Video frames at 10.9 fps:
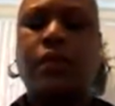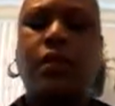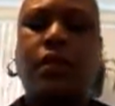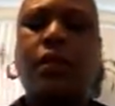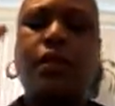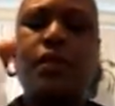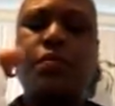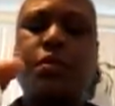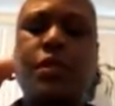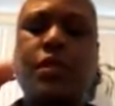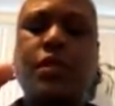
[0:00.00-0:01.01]
And I just
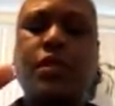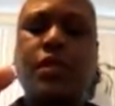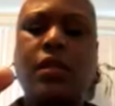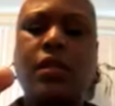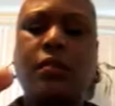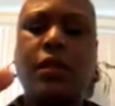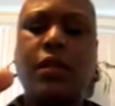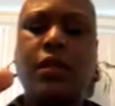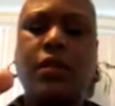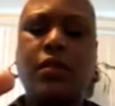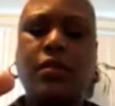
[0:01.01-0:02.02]
put just a little bit
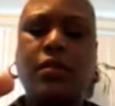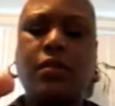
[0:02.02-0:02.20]
on.